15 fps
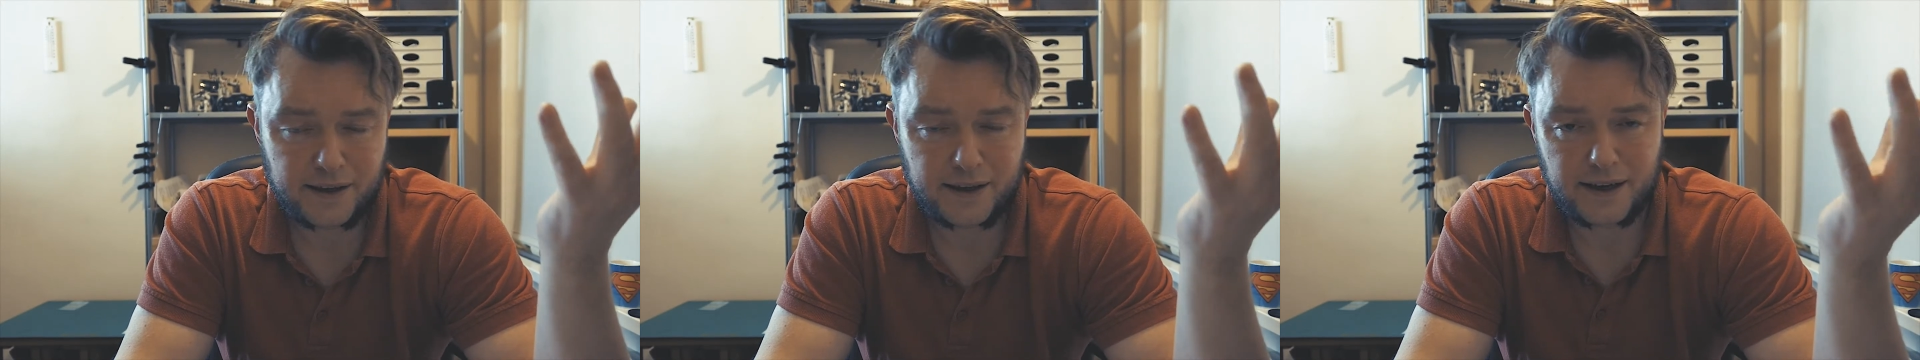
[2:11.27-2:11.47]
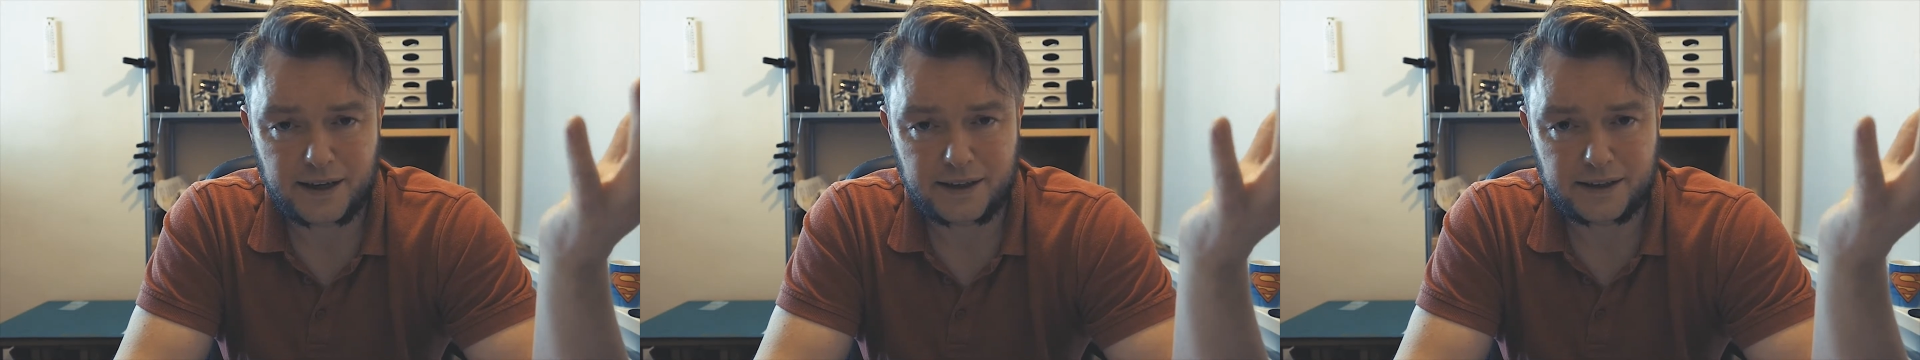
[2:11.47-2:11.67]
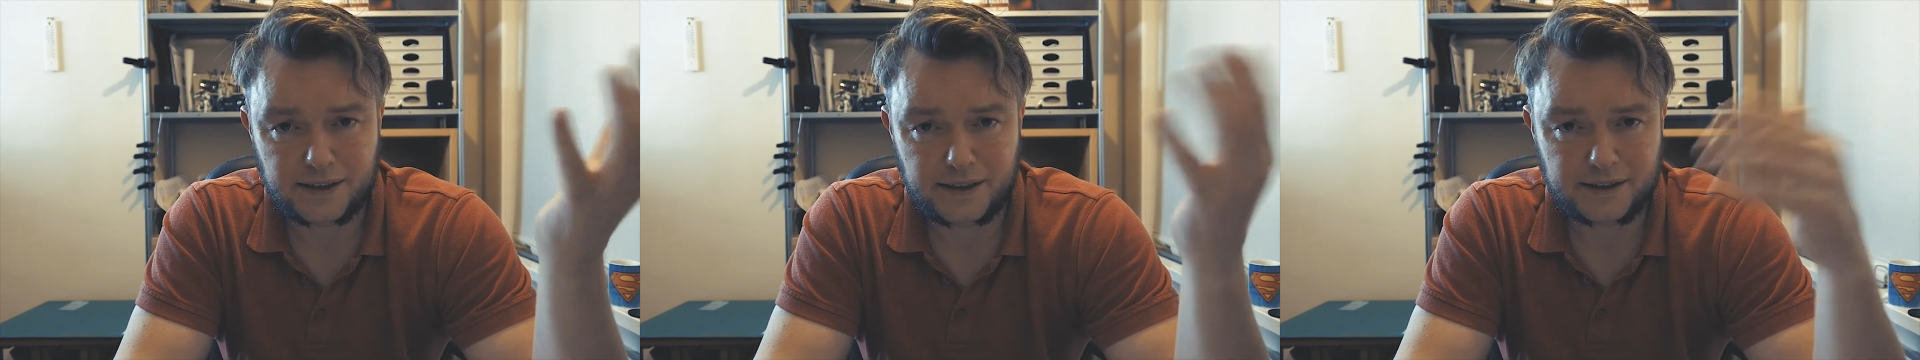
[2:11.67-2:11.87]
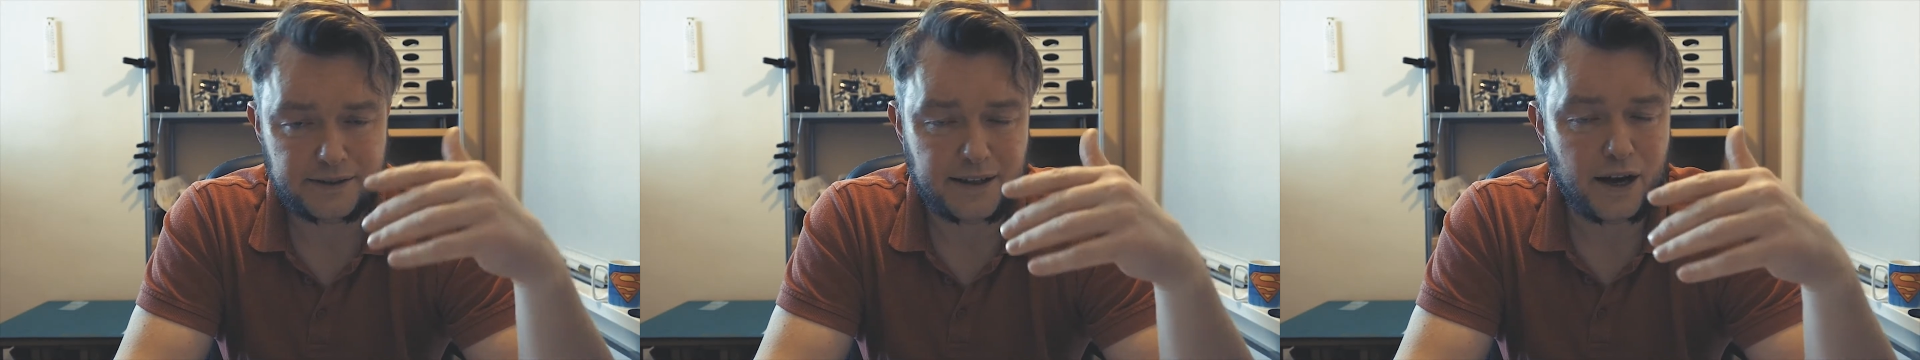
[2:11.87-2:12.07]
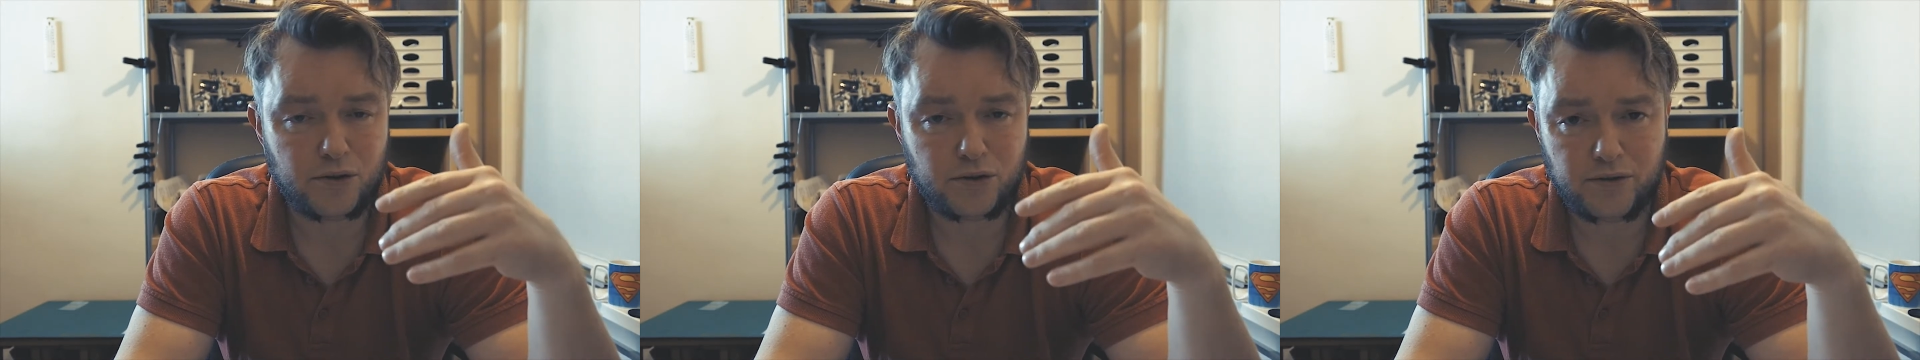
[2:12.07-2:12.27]
and
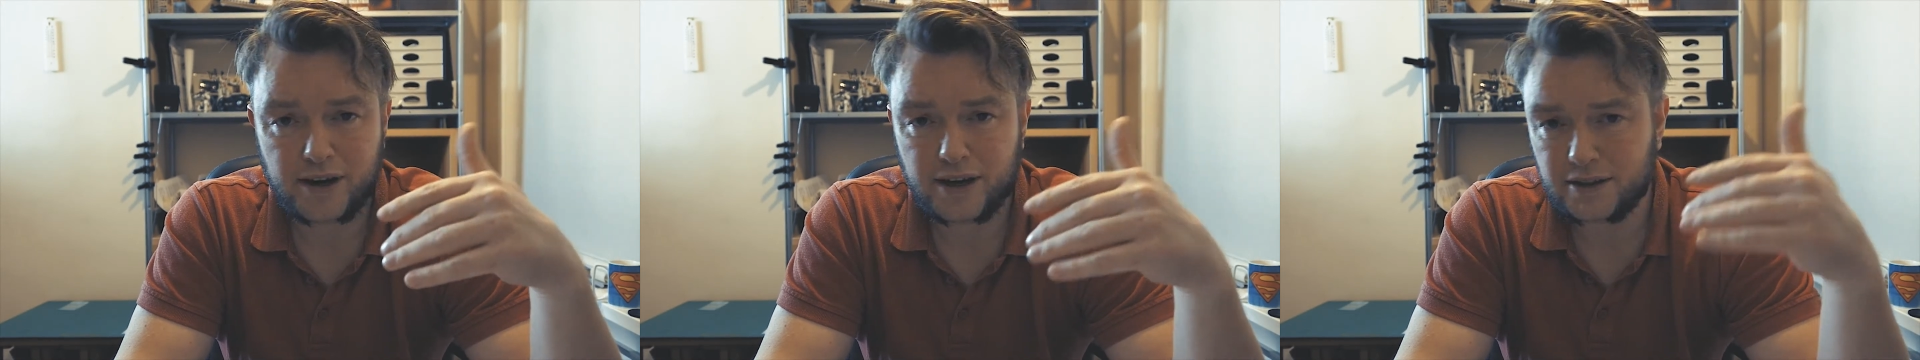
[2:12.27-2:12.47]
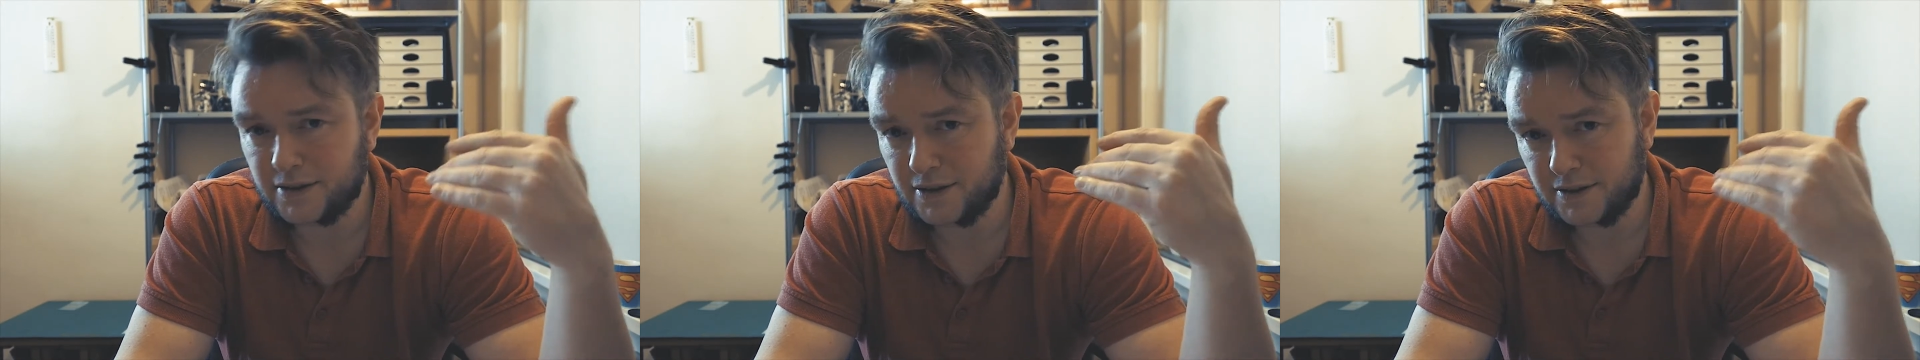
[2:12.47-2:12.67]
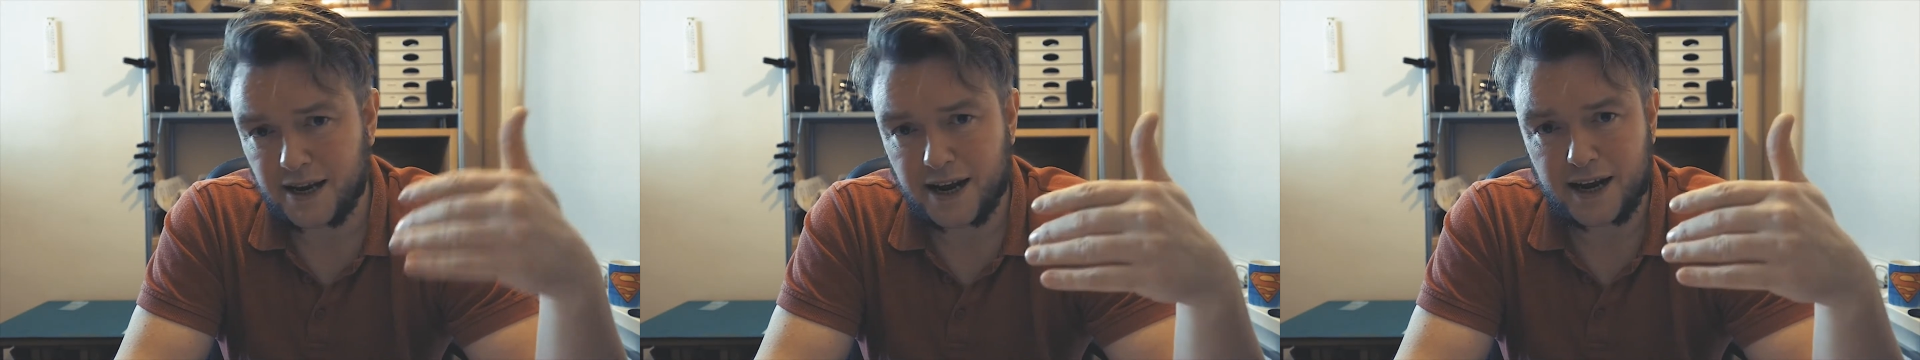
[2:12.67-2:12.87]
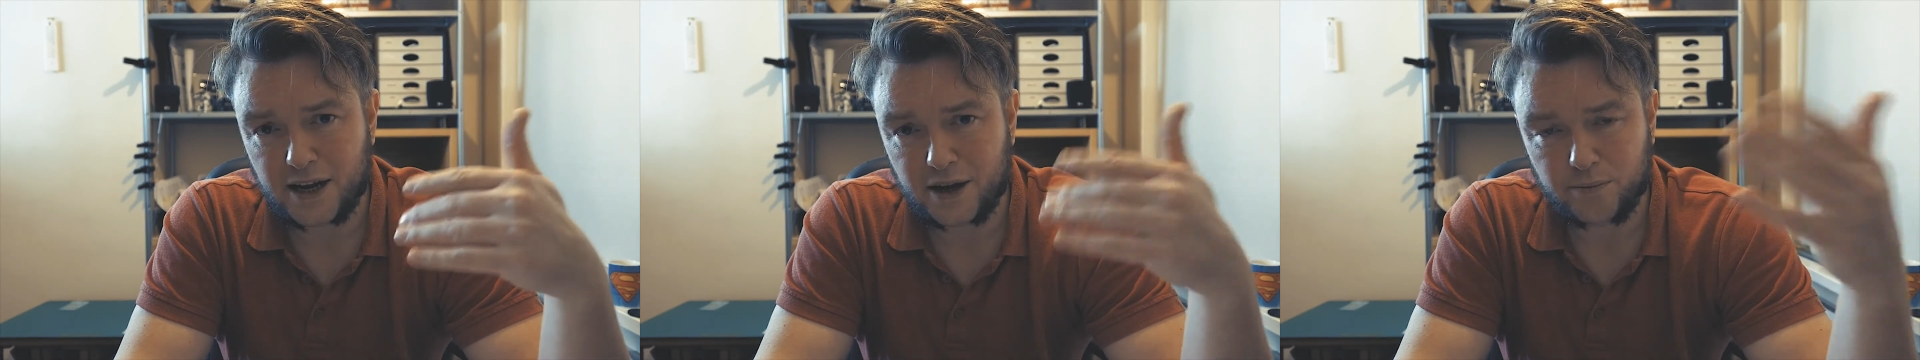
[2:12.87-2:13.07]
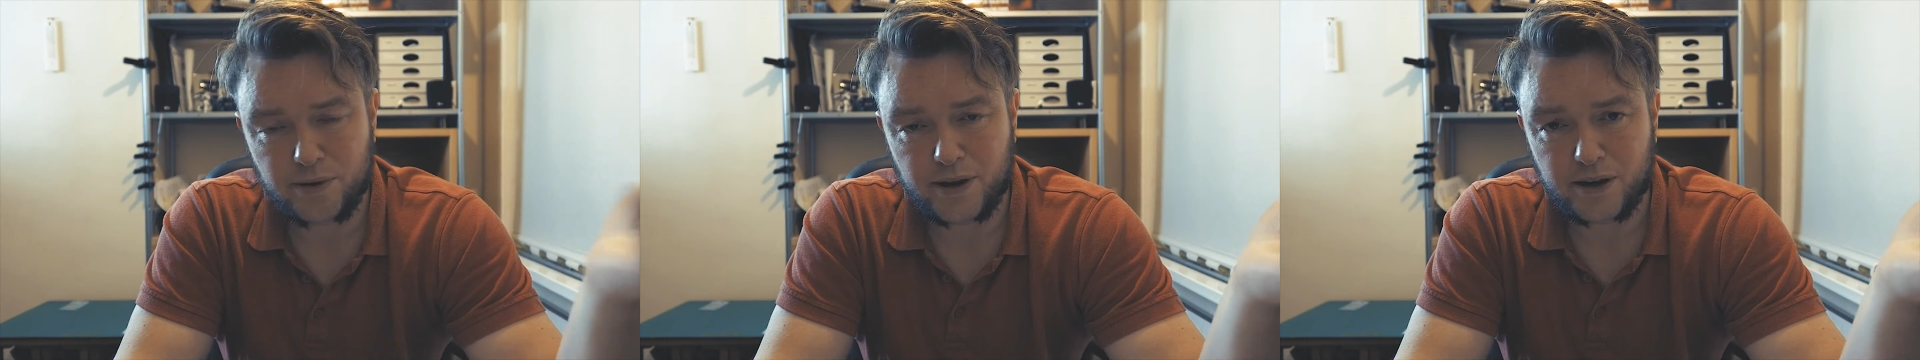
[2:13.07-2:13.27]
downgrade it to
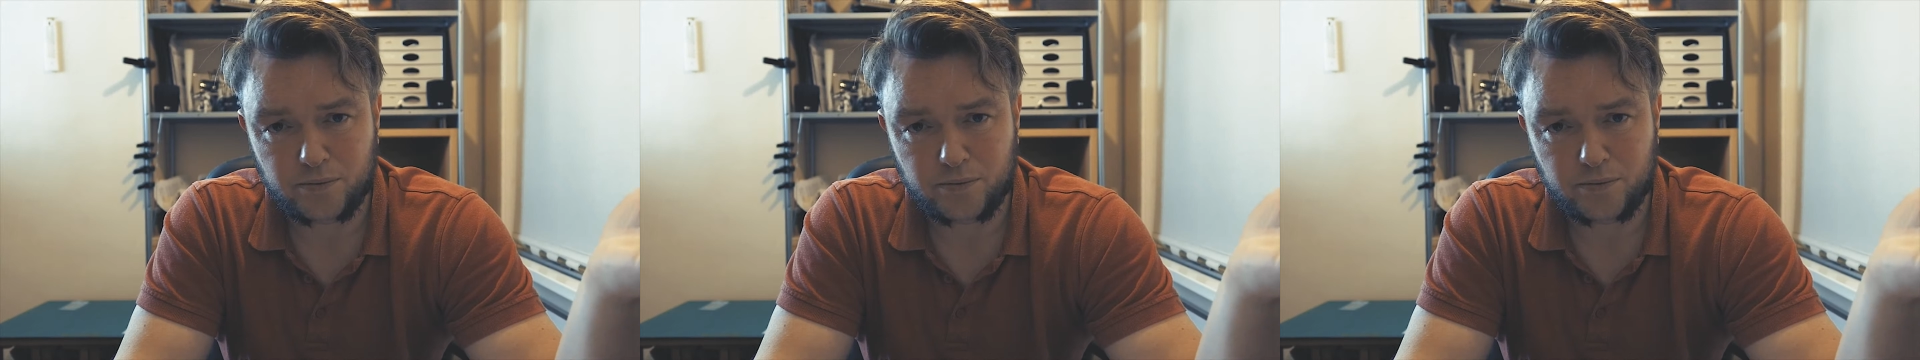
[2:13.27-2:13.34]
1080p